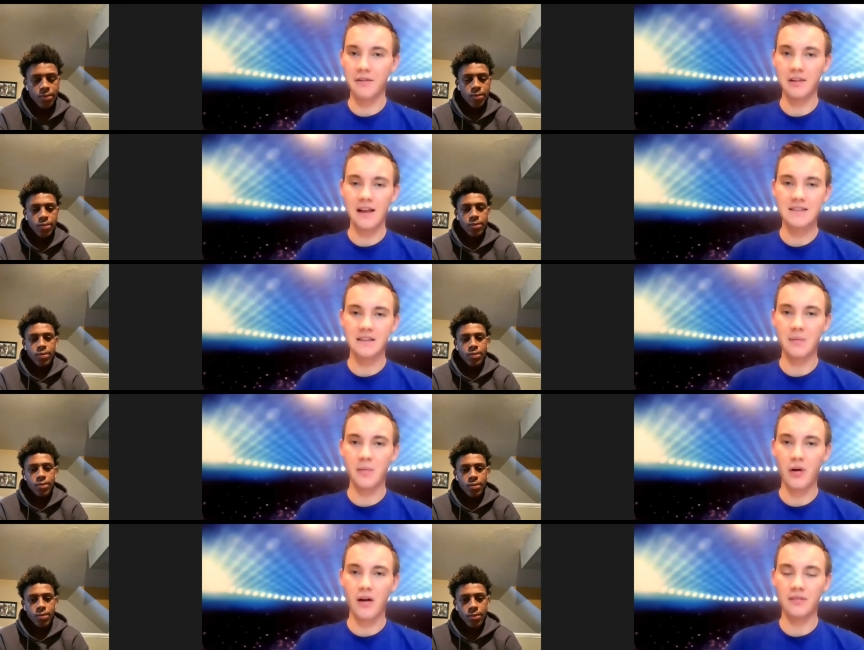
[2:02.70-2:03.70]
Speaker 1: that kind of relies a
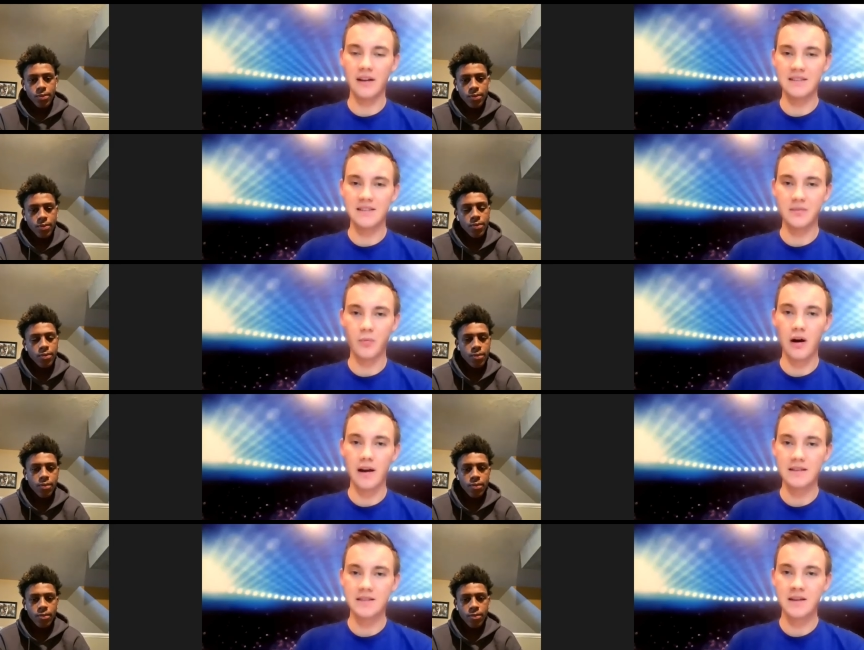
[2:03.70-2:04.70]
little bit more athleticism
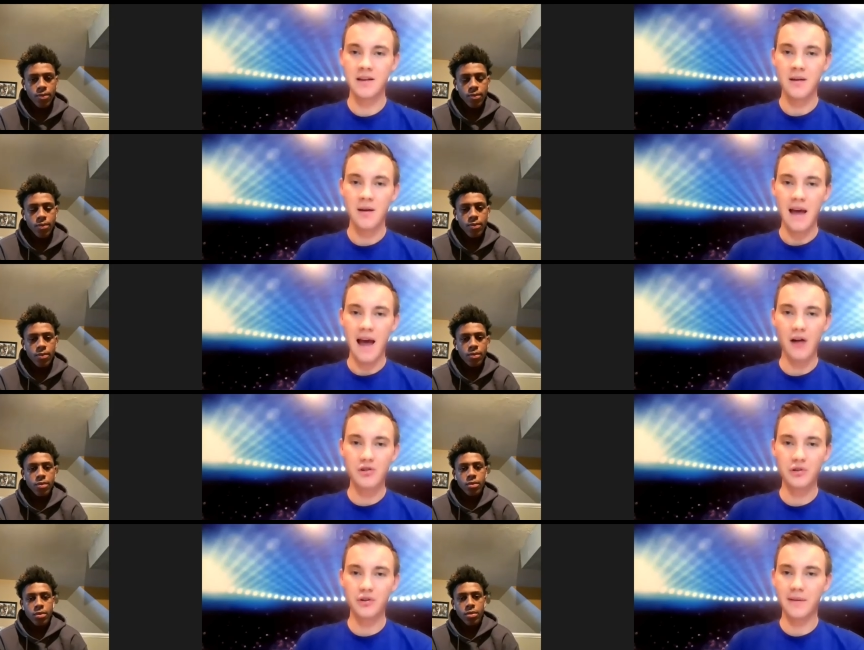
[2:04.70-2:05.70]
wise.
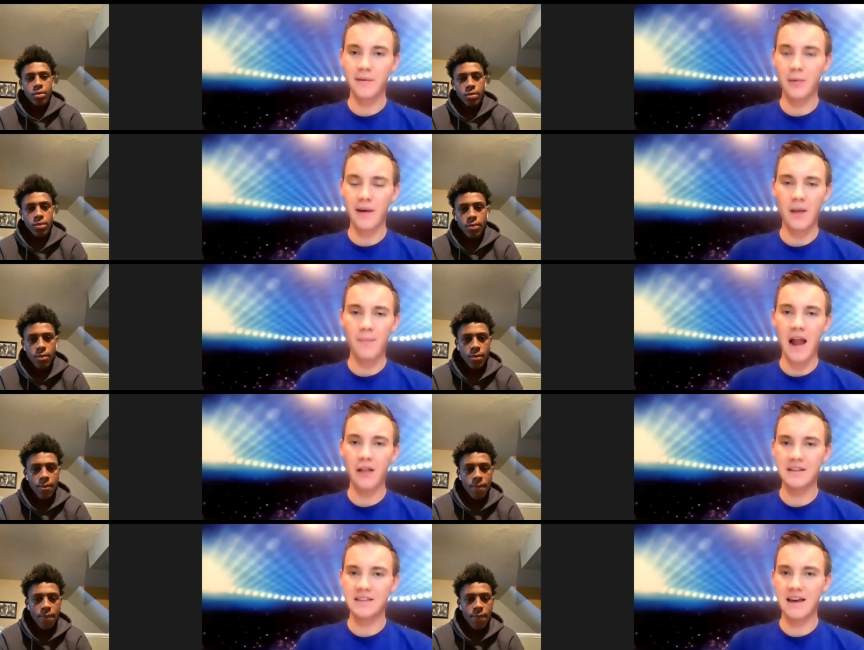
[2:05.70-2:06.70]
How did you learn to kind of
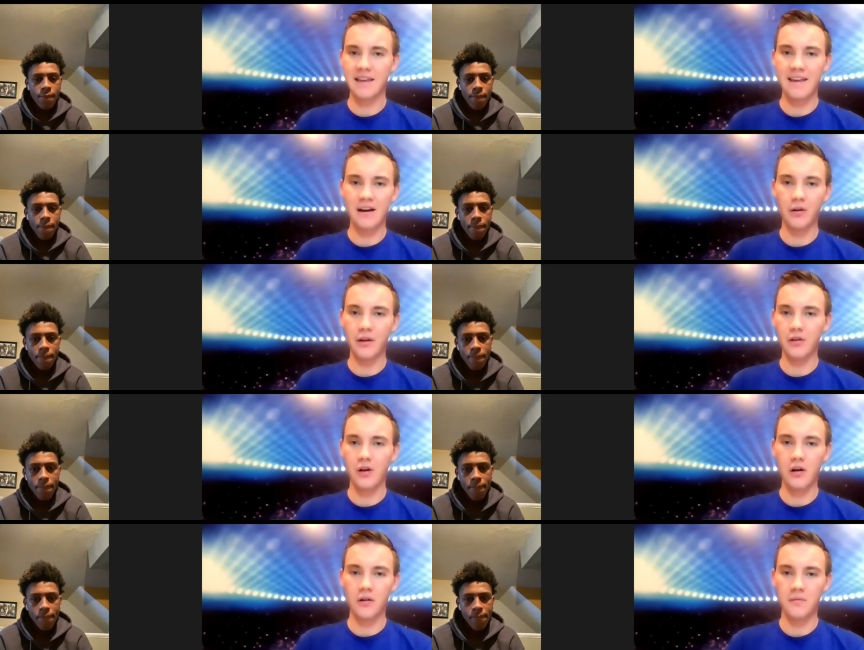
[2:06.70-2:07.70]
battle against a guy like that all
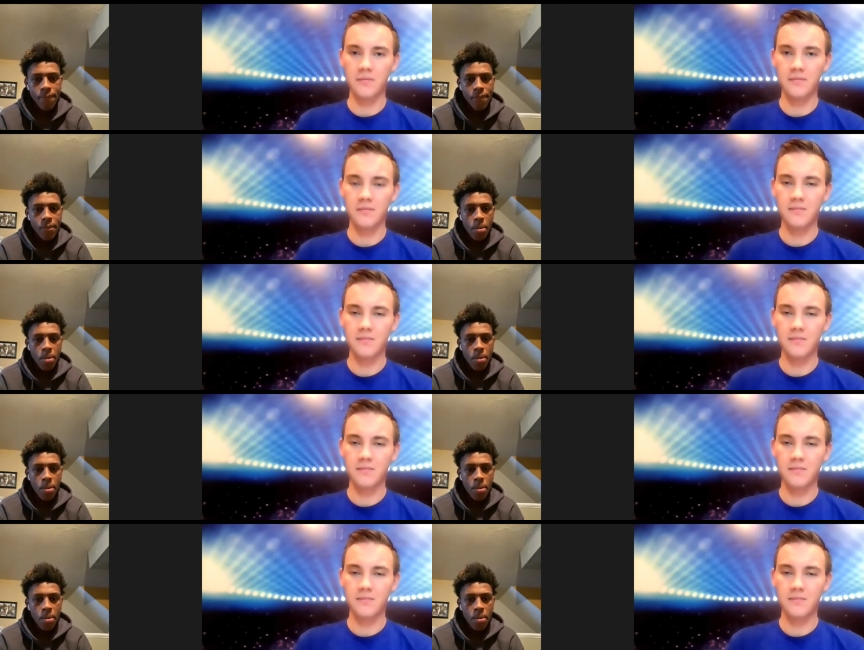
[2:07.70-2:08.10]
year long?